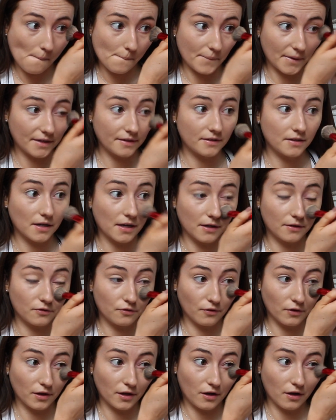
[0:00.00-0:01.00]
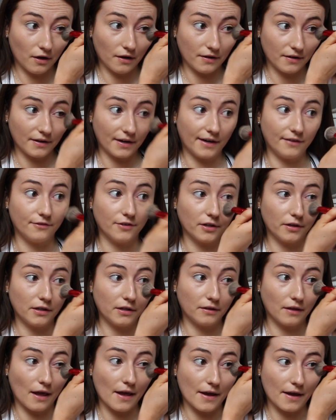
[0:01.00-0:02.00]
but it's really good, and I
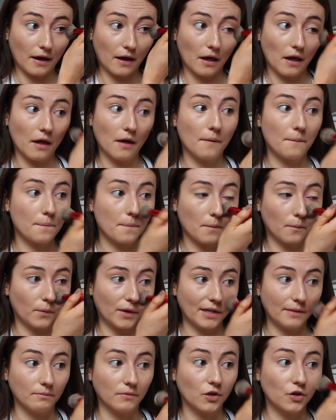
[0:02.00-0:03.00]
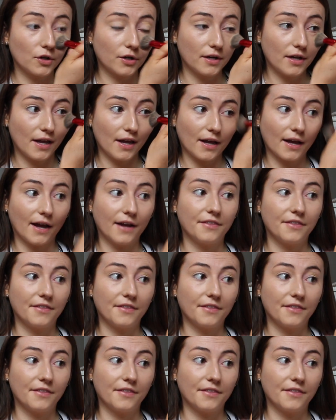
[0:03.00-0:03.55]
really like what I'm learning.